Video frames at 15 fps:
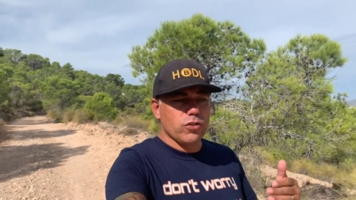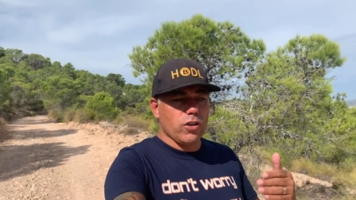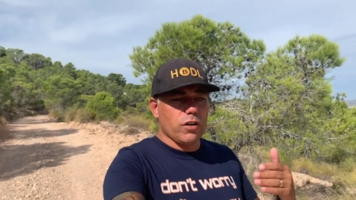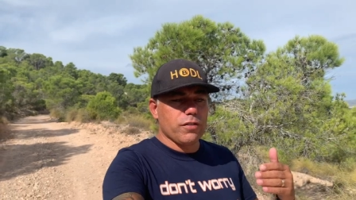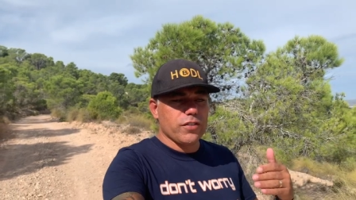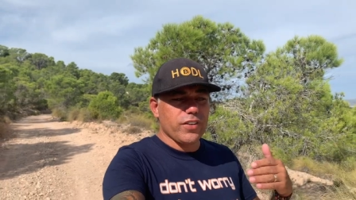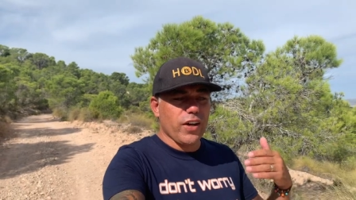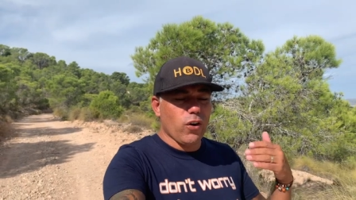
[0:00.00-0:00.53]

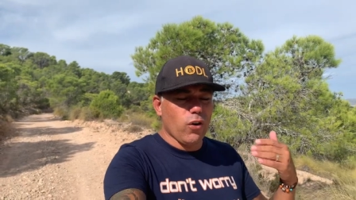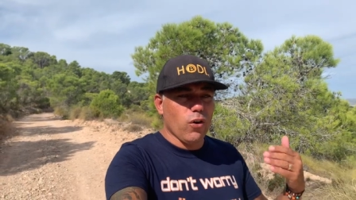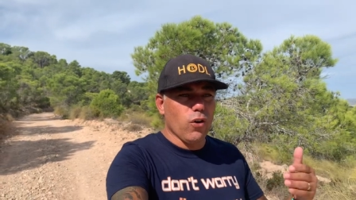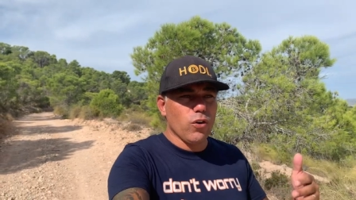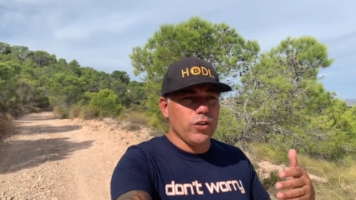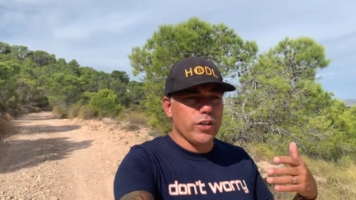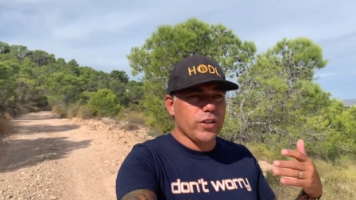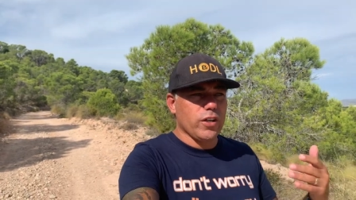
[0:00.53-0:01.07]
covers
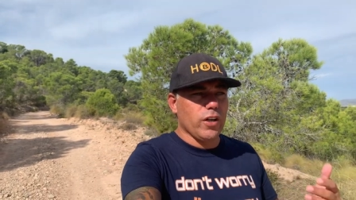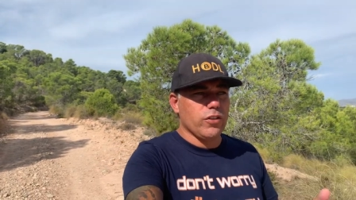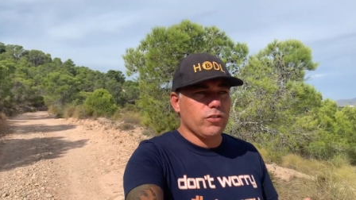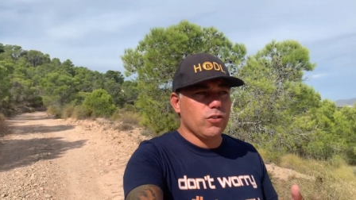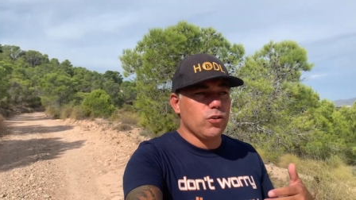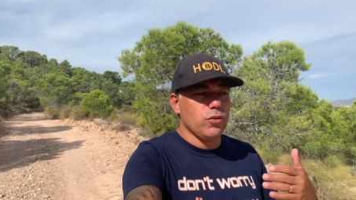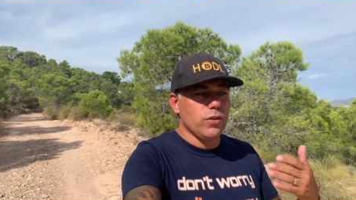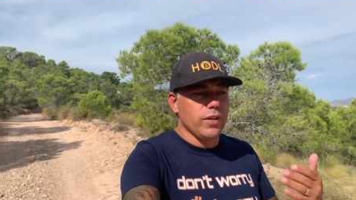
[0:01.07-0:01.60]
all the
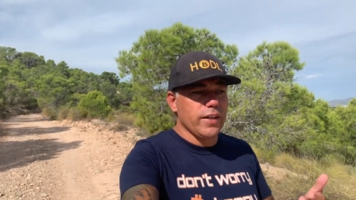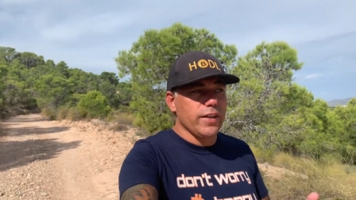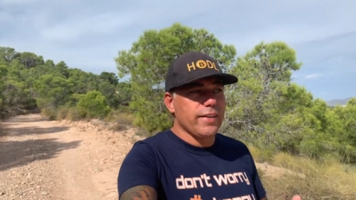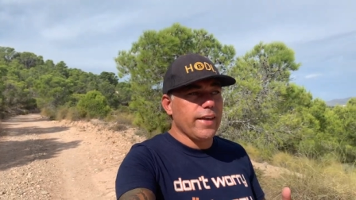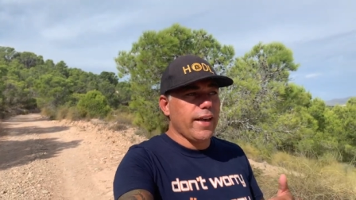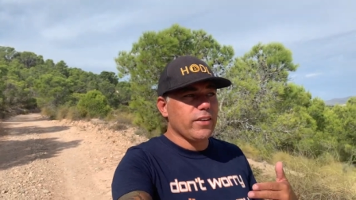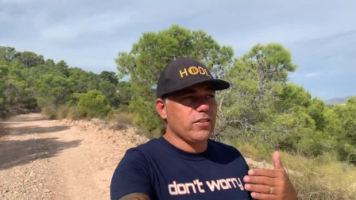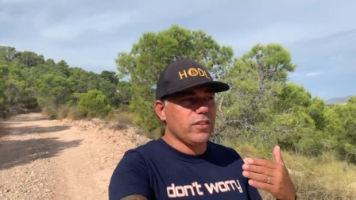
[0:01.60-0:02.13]
costs you need
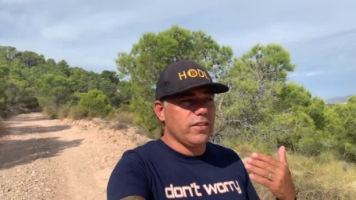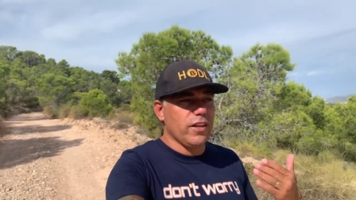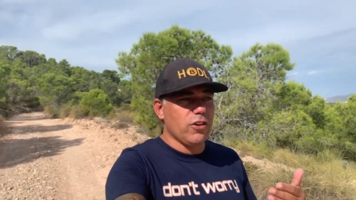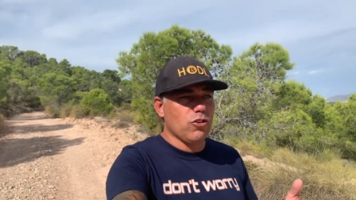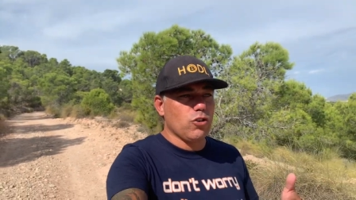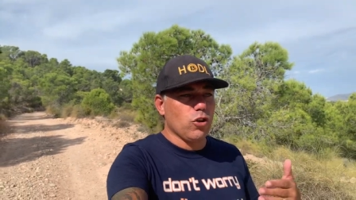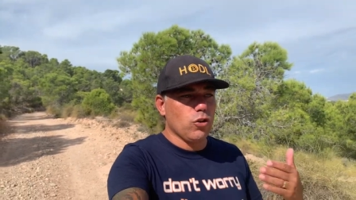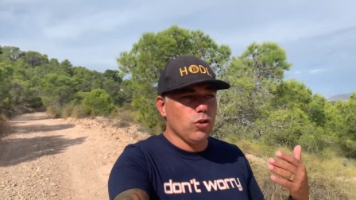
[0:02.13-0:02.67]
as a
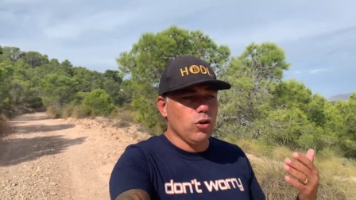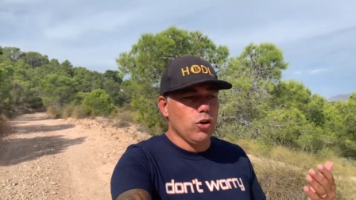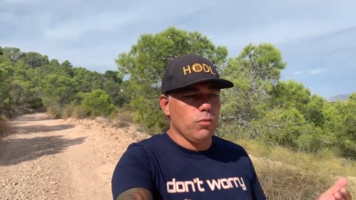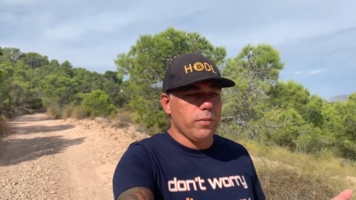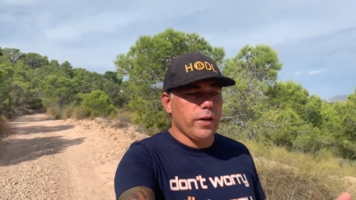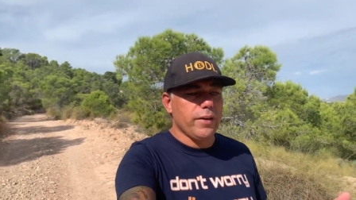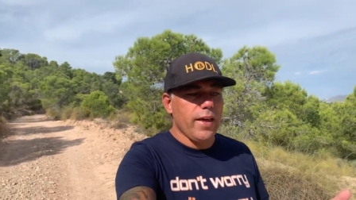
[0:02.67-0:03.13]
digital nomad.